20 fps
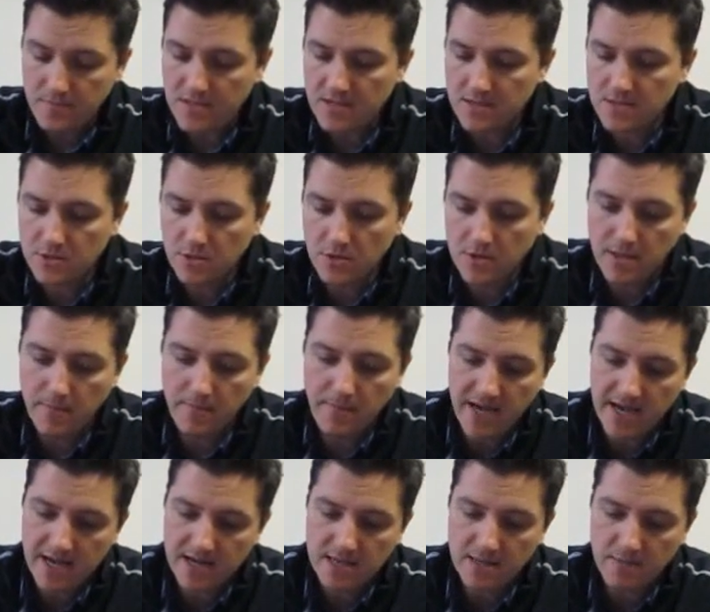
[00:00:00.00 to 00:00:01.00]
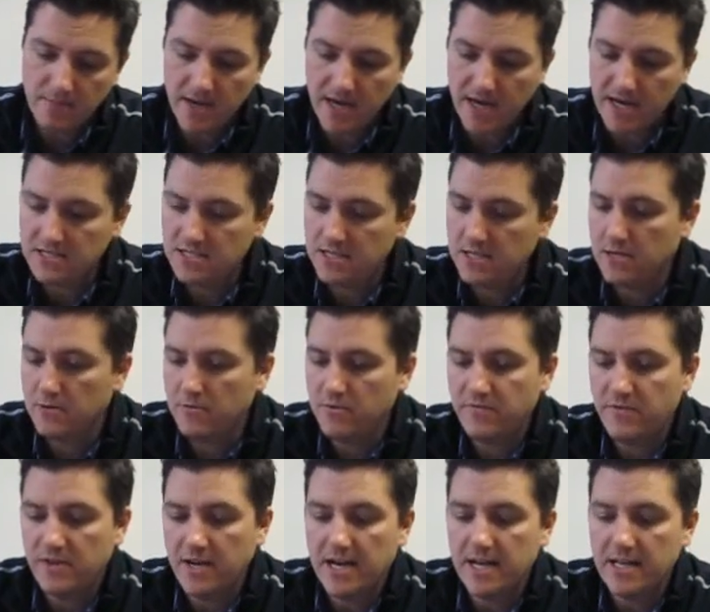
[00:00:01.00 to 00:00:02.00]
So on the back of the box here,
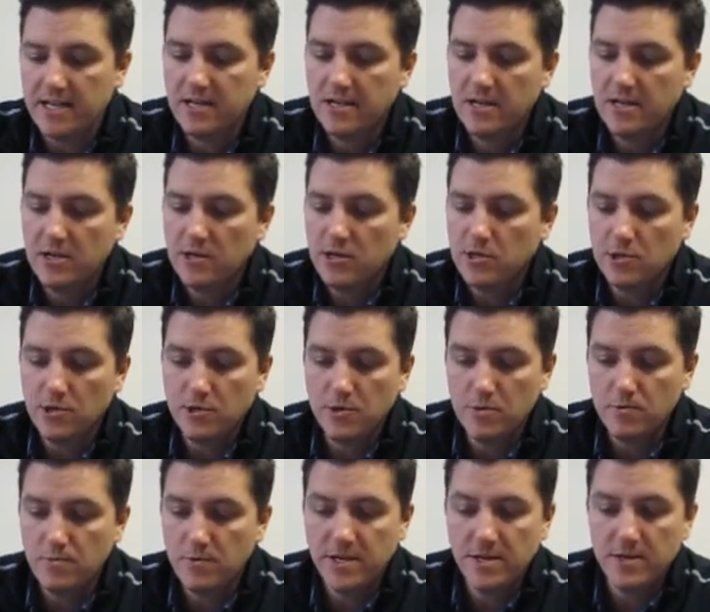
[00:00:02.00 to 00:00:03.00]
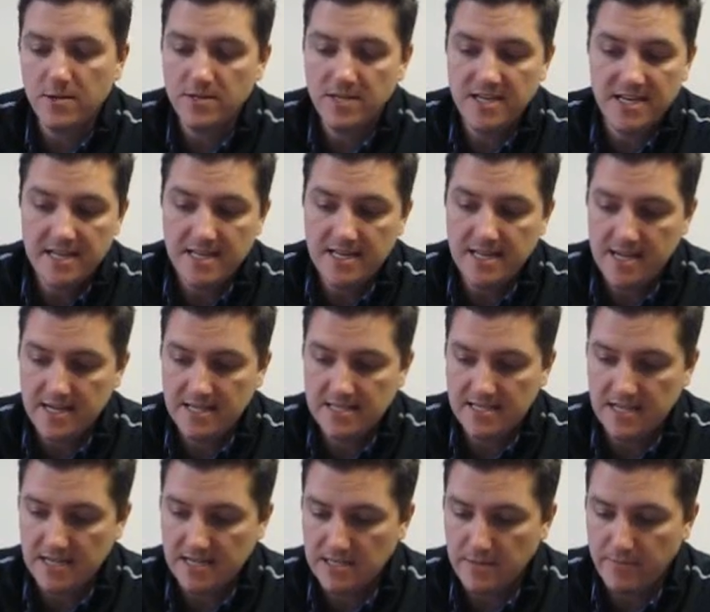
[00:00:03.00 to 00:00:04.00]
we've got learn what your DNA
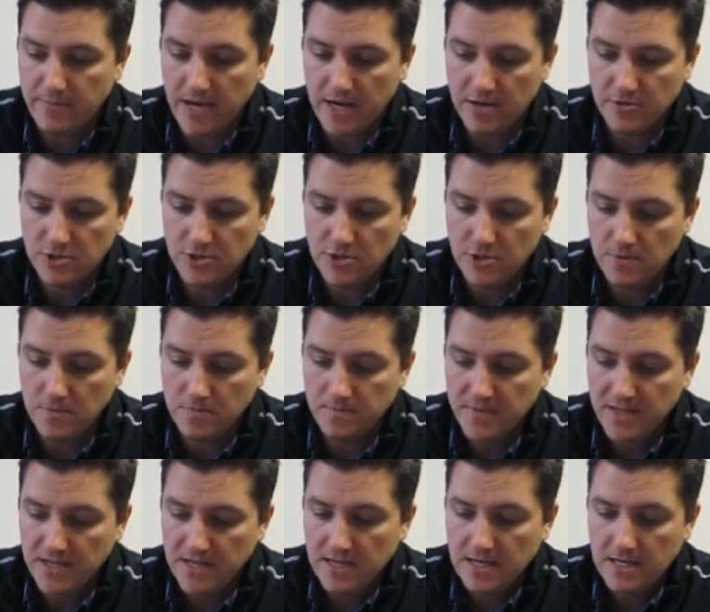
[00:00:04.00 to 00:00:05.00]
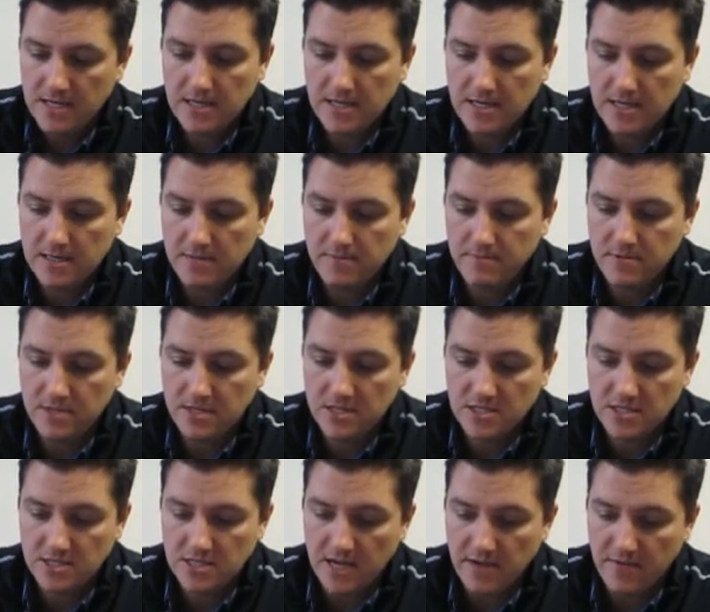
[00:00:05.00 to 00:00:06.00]
says about you.
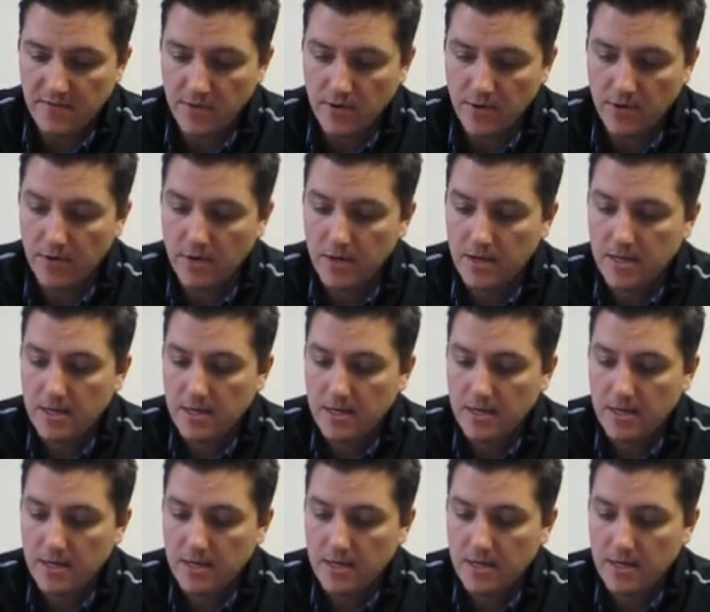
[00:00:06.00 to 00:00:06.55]
Discover,